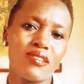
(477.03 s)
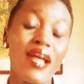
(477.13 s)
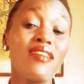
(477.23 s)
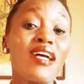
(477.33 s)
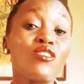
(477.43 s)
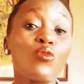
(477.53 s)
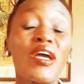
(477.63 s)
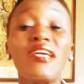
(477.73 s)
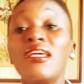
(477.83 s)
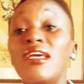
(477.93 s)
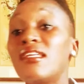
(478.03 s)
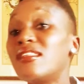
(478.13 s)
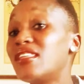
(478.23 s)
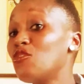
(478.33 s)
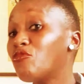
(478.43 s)
And that's why
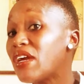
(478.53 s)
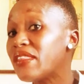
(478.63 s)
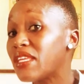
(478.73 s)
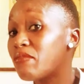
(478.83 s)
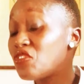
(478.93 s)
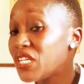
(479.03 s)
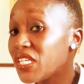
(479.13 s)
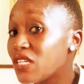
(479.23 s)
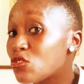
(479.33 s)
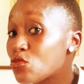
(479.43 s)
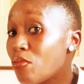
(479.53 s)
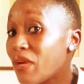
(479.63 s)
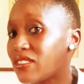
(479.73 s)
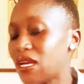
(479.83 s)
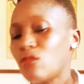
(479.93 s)
you find them drinking so
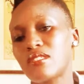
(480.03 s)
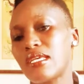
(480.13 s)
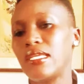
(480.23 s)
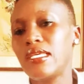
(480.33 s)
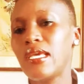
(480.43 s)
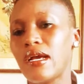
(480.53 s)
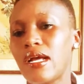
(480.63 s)
much outside here.